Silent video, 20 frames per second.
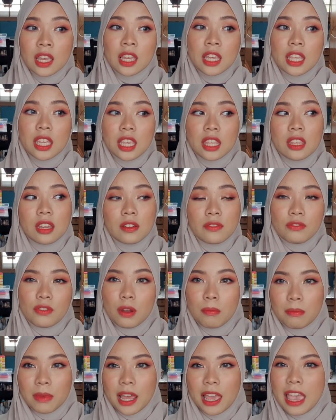either
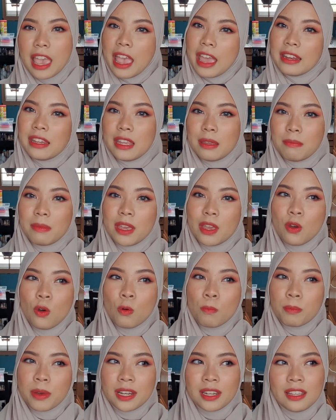from like anime
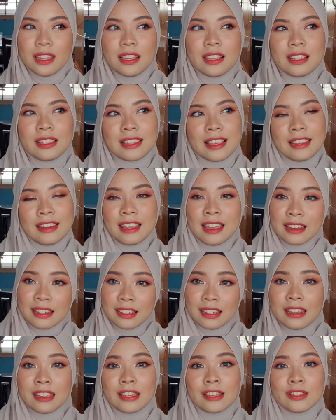openings and
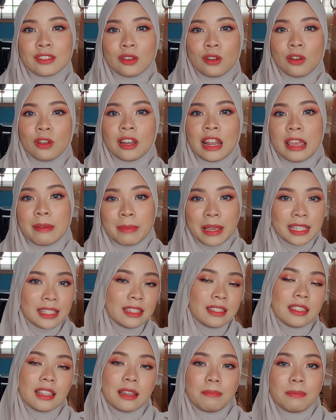endings, or like my
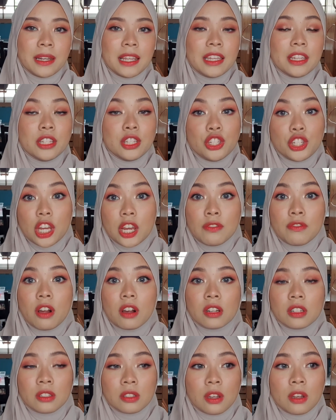sister played
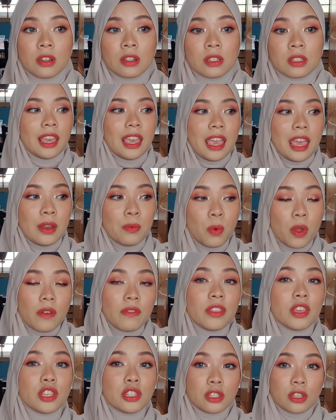J-rock songs. And one of
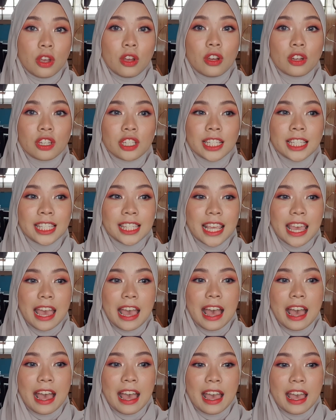the songs that
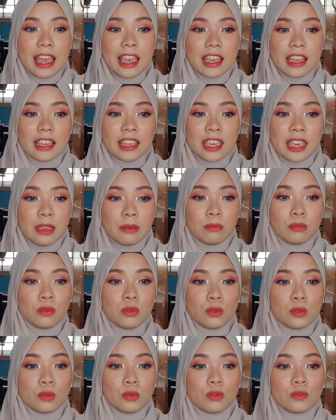I came
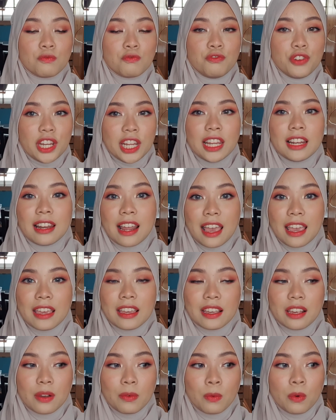to really
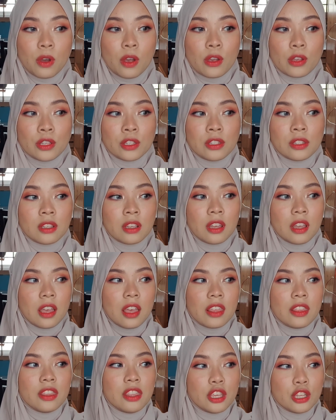like was
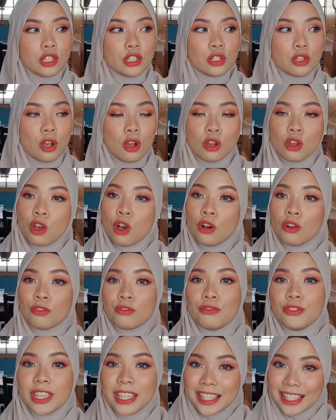this song called
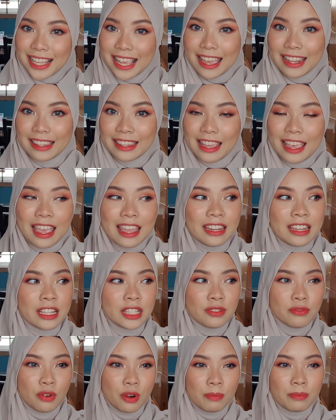Reset, and it's
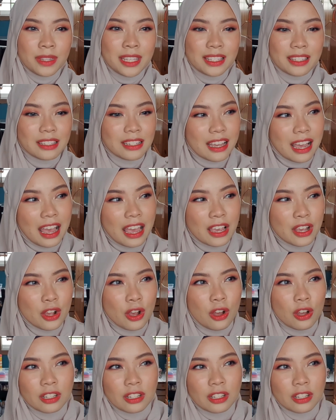from this guy called